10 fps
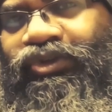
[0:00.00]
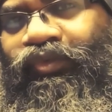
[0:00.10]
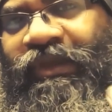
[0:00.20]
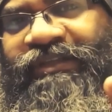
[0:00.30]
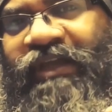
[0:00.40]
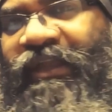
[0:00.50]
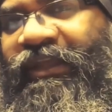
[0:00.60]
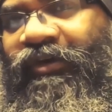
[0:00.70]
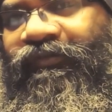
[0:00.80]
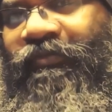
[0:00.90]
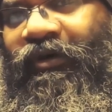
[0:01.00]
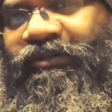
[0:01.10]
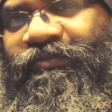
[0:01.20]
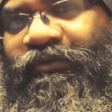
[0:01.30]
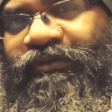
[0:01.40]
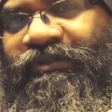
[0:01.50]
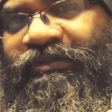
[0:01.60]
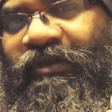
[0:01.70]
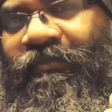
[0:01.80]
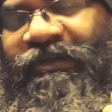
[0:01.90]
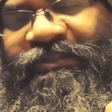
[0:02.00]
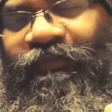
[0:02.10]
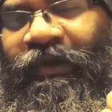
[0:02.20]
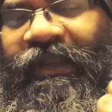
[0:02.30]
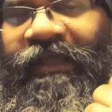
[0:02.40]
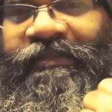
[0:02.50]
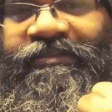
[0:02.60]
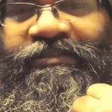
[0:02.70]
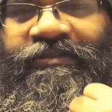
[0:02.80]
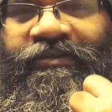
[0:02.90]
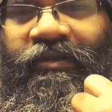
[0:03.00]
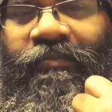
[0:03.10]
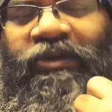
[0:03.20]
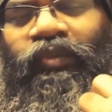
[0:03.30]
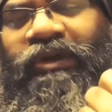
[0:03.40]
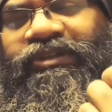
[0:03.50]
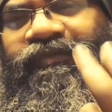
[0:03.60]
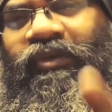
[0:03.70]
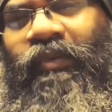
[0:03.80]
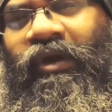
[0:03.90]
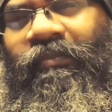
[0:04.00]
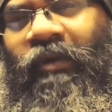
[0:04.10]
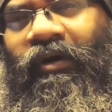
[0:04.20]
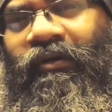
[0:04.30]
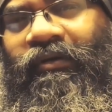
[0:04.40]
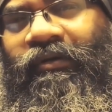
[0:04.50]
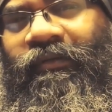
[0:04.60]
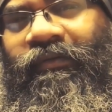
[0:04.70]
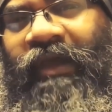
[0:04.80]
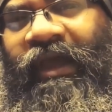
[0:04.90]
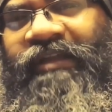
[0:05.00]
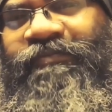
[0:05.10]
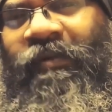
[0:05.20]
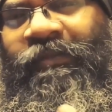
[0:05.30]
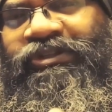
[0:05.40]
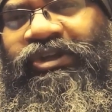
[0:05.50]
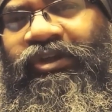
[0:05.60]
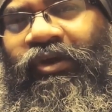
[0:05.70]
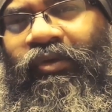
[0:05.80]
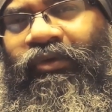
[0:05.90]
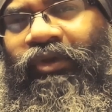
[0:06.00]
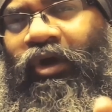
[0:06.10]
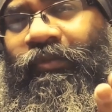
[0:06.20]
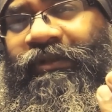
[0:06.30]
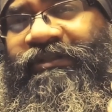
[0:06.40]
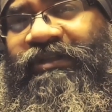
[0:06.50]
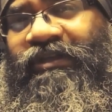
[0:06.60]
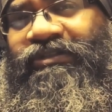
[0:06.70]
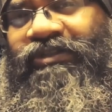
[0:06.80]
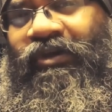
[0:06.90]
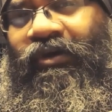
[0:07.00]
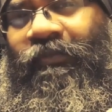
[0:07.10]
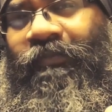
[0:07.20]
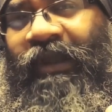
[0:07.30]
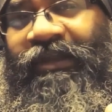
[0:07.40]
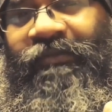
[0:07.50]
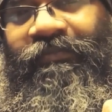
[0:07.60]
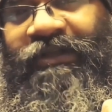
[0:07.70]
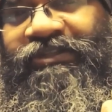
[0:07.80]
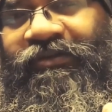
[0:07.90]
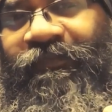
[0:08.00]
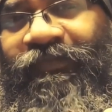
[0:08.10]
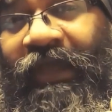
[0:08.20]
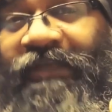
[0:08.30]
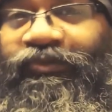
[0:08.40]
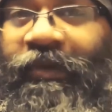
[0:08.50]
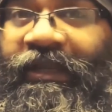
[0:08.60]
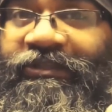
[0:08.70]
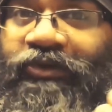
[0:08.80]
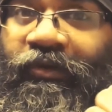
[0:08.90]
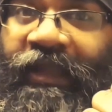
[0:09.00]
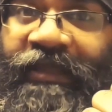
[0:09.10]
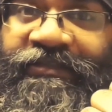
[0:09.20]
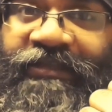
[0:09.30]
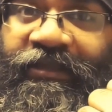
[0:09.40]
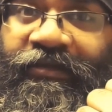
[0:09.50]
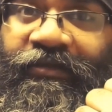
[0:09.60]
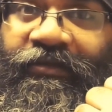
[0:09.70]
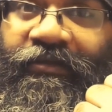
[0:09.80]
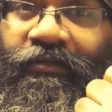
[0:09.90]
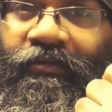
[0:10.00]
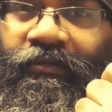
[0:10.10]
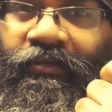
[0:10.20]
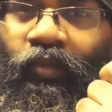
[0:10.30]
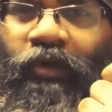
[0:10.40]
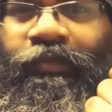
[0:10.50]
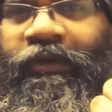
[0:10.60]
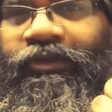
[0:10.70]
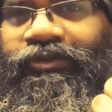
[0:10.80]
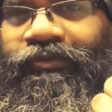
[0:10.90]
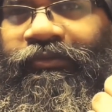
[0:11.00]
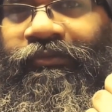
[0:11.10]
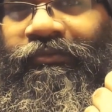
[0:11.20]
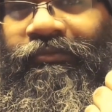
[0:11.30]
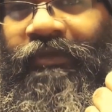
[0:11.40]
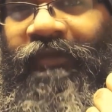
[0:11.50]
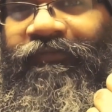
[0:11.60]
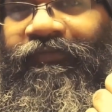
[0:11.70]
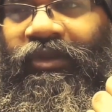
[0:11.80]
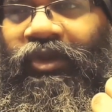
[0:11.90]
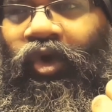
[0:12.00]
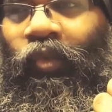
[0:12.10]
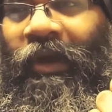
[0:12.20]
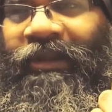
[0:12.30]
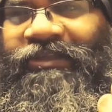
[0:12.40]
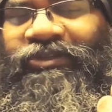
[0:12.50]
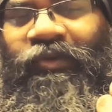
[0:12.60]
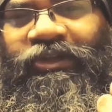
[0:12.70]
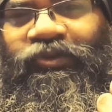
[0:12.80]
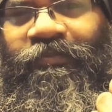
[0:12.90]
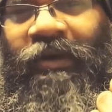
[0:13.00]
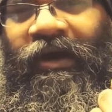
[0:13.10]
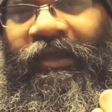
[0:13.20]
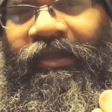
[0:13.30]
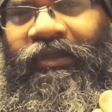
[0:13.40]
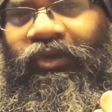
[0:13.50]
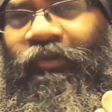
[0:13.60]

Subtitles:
read any of Monk's books, but someone else. But what if you are Monk and publishing your own novels is your bread and butter, as well as your legacy? What will you do if no one is going to buy your